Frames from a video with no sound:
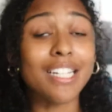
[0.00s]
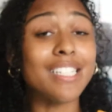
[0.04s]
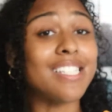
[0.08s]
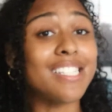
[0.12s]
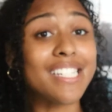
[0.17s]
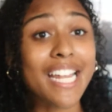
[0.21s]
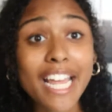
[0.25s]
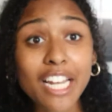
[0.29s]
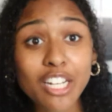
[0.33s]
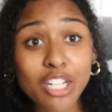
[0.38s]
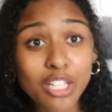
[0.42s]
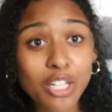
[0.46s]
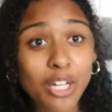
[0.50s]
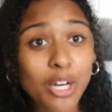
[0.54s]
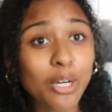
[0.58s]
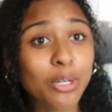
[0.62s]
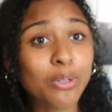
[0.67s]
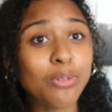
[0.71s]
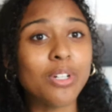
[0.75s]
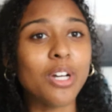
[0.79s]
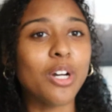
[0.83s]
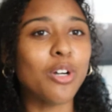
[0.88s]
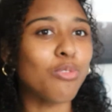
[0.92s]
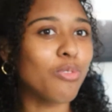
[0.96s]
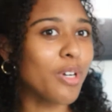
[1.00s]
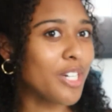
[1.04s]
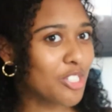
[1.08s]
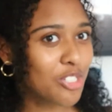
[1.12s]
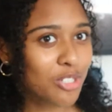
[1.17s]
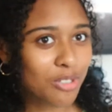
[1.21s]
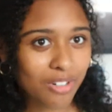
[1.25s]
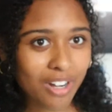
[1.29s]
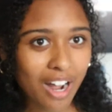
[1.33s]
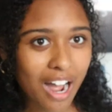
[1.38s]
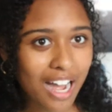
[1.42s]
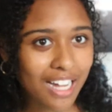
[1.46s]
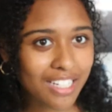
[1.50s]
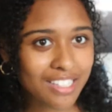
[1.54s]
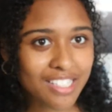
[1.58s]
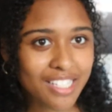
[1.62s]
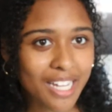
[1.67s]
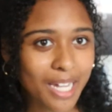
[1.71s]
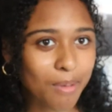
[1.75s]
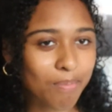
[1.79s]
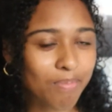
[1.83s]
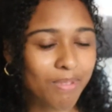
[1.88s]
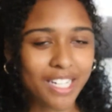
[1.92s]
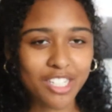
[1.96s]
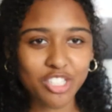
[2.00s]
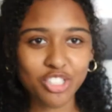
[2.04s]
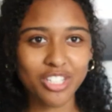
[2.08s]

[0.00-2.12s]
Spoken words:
a standalone original concept that